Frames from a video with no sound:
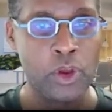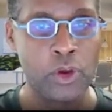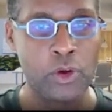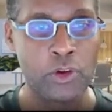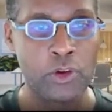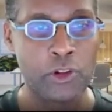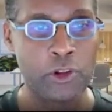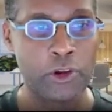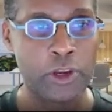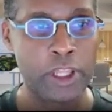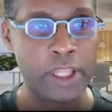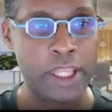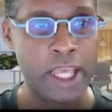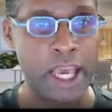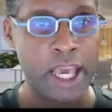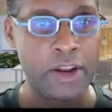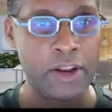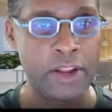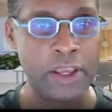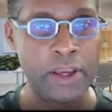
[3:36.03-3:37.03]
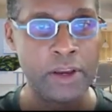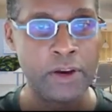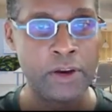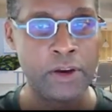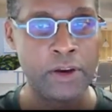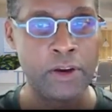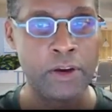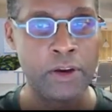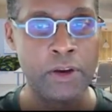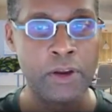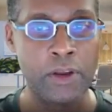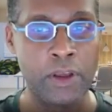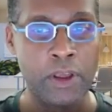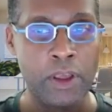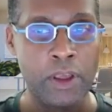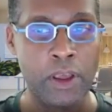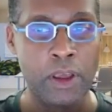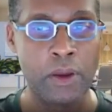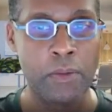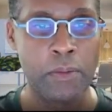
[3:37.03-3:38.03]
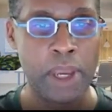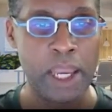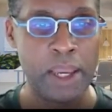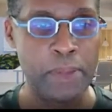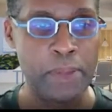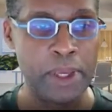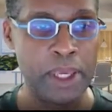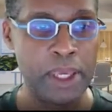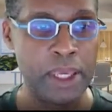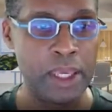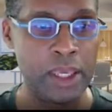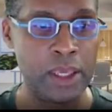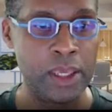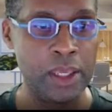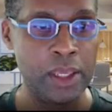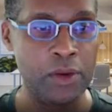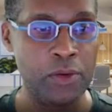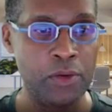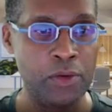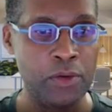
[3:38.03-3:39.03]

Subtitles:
We're looking down here. Maybe